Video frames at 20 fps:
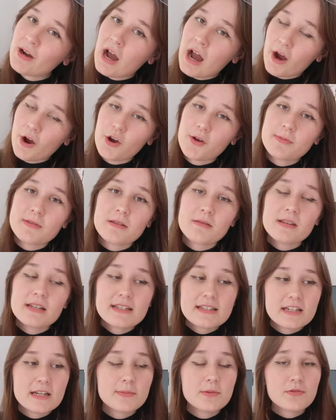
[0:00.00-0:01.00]
I hope some of
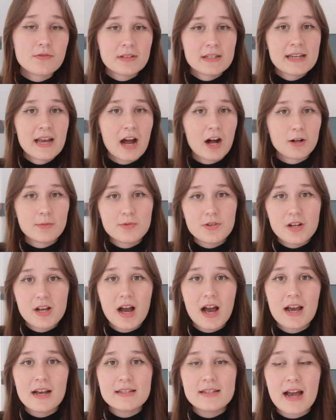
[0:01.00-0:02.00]
these tips really helped you
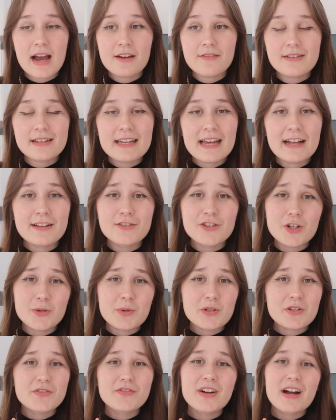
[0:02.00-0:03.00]
guys. I really had so
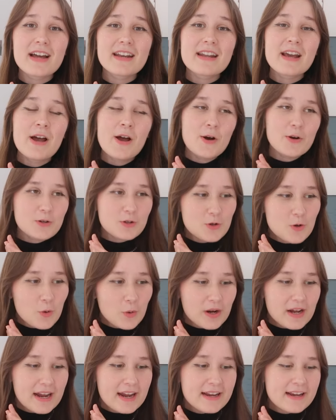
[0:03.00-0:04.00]
much fun
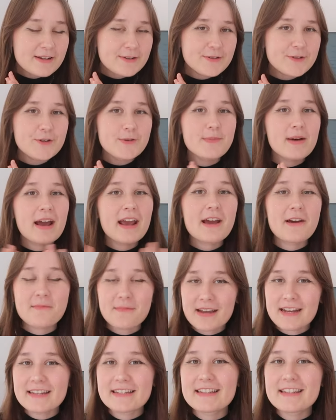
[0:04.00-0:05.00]
talking to my
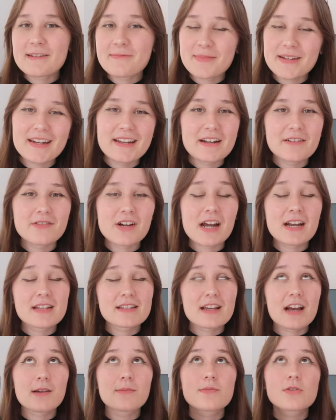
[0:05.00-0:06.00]
amazing beginner
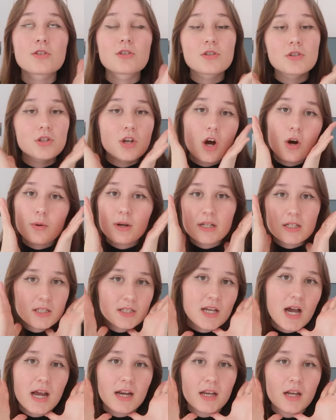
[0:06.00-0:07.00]
writers. I'm so
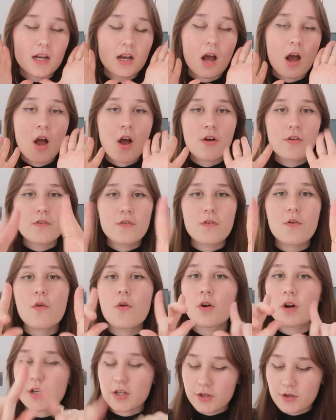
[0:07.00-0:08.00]
excited
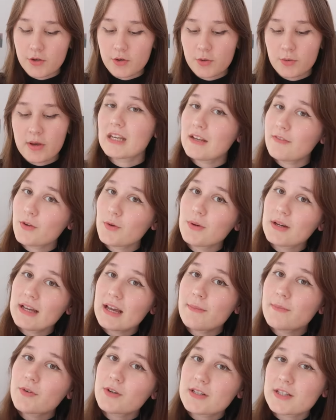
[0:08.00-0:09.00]
for you. If you want to
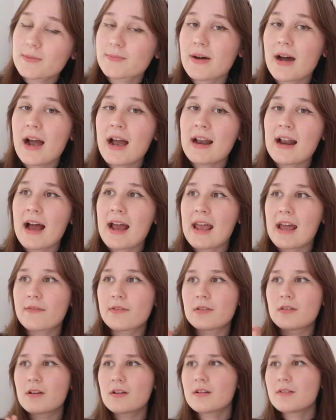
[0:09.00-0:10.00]
get more inspired, I have
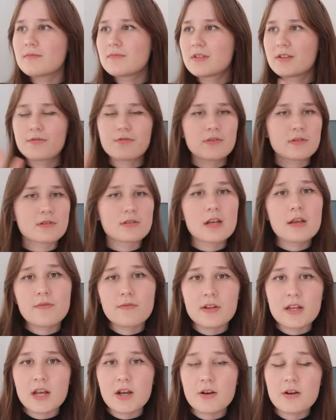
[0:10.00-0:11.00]
a lot of different
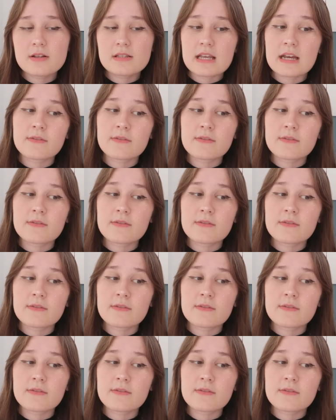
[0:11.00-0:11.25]
tip videos.